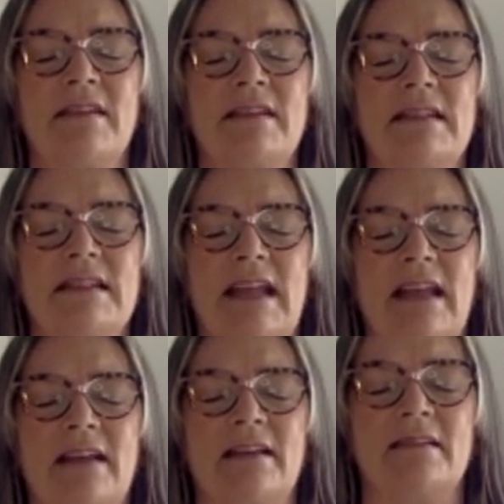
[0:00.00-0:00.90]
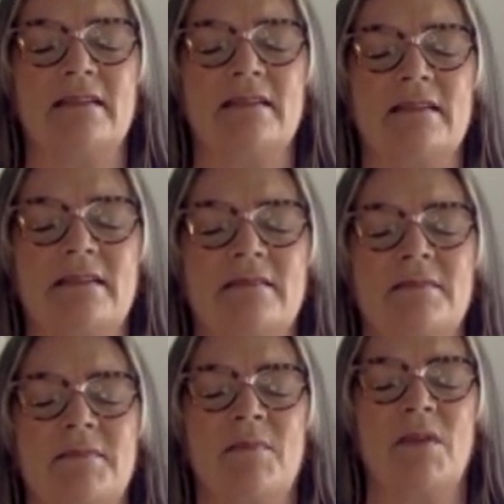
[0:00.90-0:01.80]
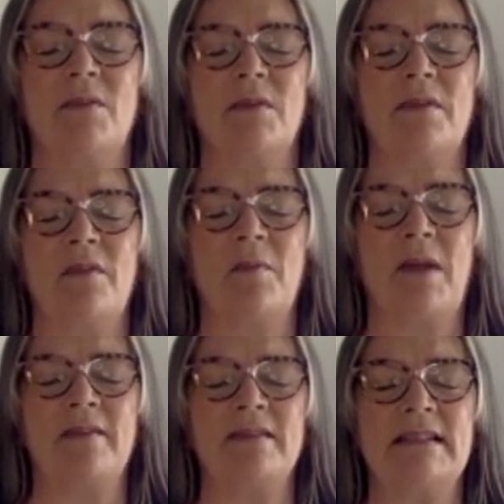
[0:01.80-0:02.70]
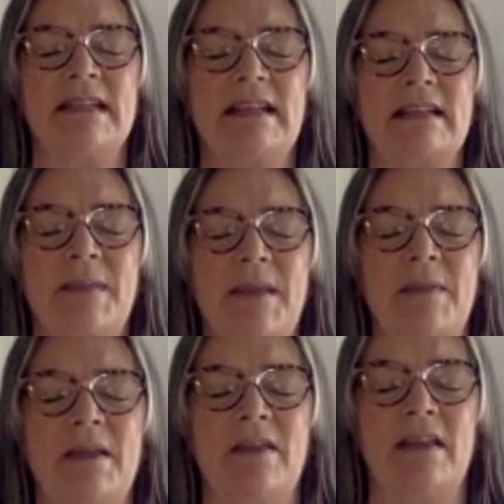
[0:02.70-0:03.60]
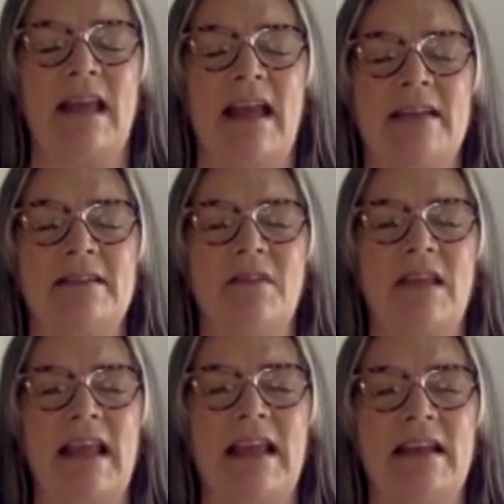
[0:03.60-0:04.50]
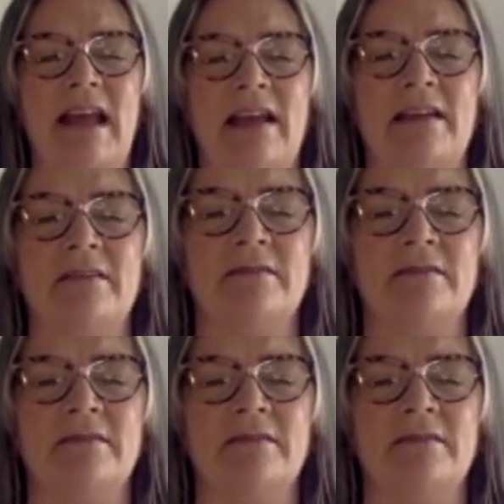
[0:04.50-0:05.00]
sticks. Whether the breath sticks maybe at the end of the inhale